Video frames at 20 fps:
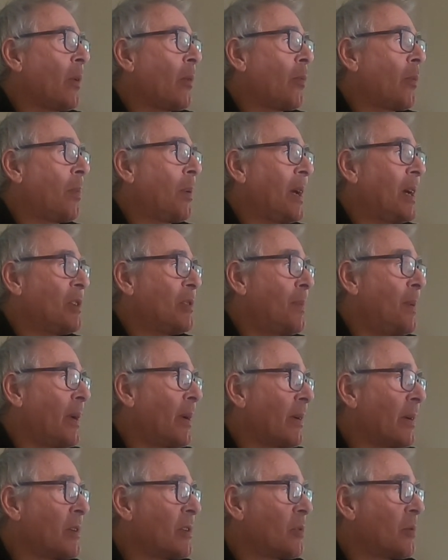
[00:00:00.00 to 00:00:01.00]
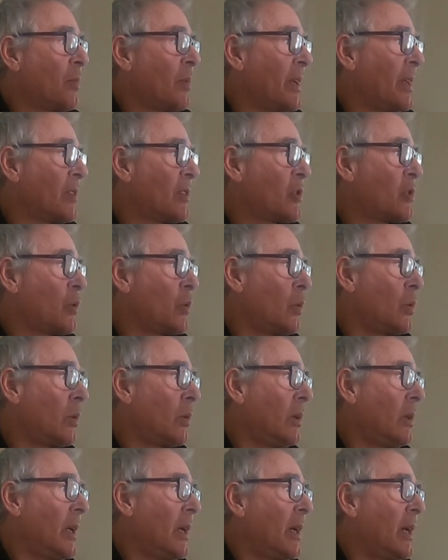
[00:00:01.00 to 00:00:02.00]
Replace bearings and
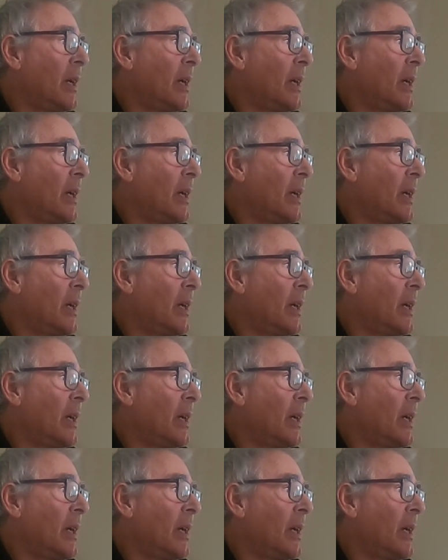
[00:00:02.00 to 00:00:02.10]
reinstall.